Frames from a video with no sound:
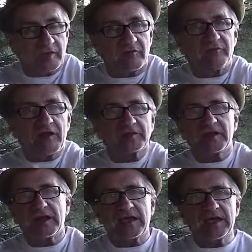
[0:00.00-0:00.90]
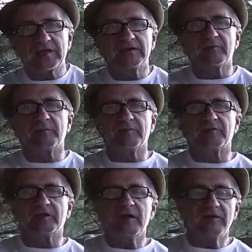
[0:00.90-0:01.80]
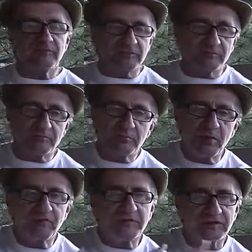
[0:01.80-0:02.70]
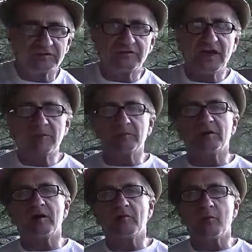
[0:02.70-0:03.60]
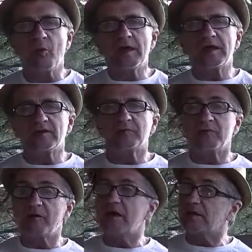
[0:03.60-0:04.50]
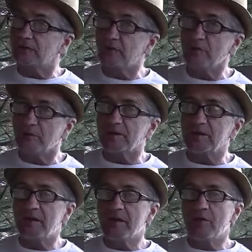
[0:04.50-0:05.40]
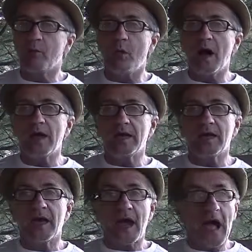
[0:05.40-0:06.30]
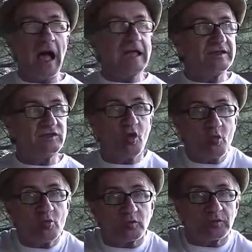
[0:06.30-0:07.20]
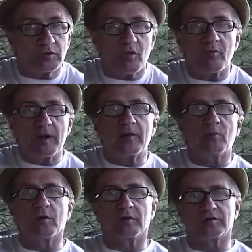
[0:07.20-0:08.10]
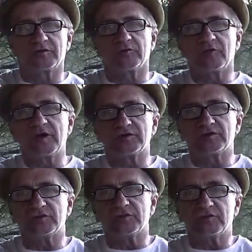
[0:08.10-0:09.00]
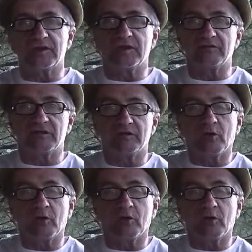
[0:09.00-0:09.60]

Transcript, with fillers: the fact that I can't live a perfect life is perfect example of what he's provided for me, why I don't go by works of righteousness that I've done